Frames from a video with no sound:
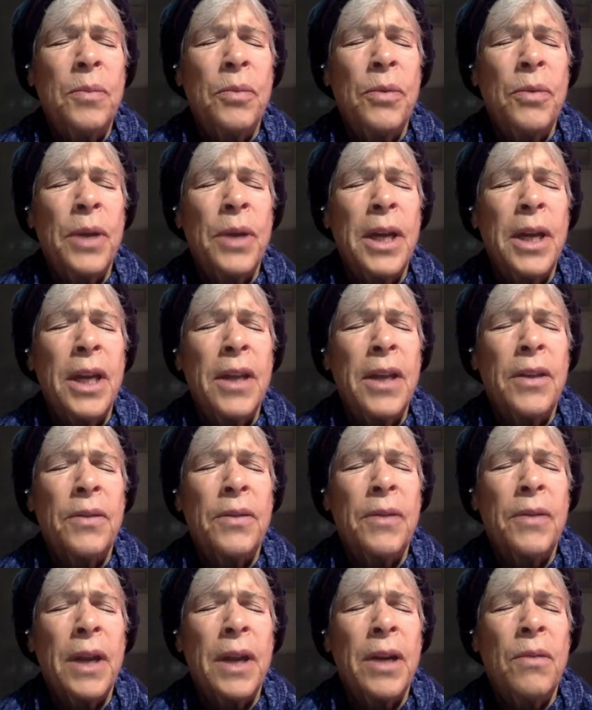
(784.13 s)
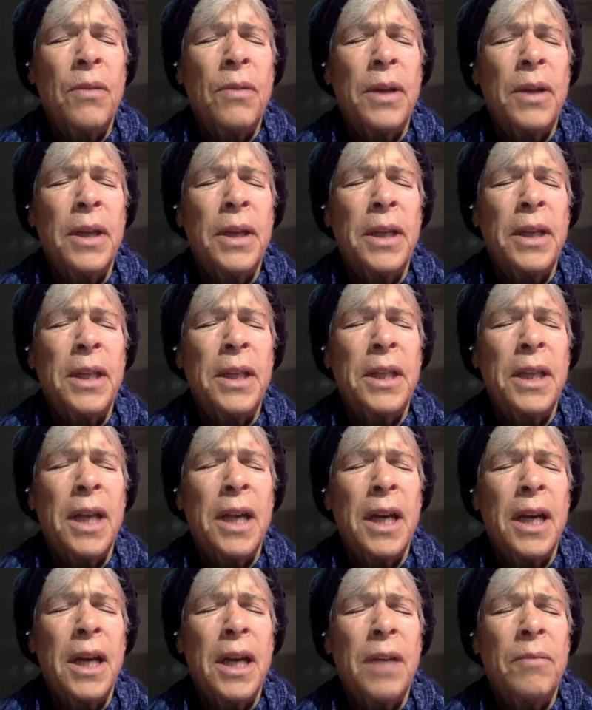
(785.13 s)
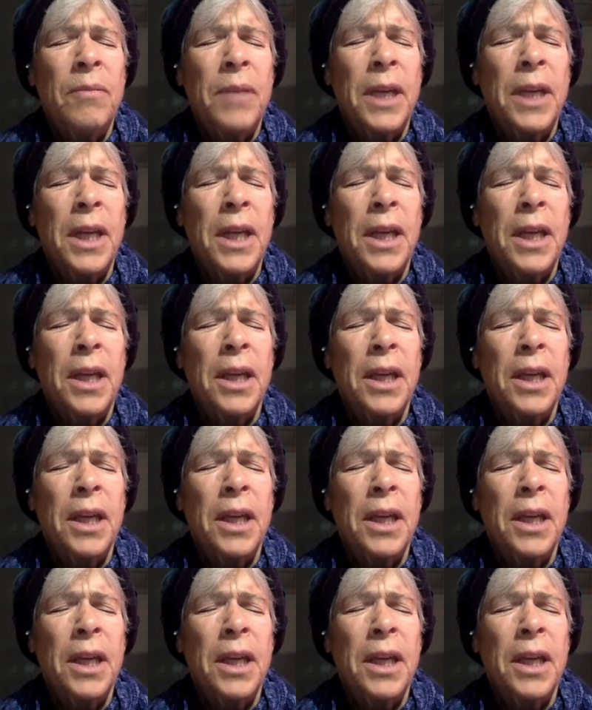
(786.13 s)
breathe tranquility on me,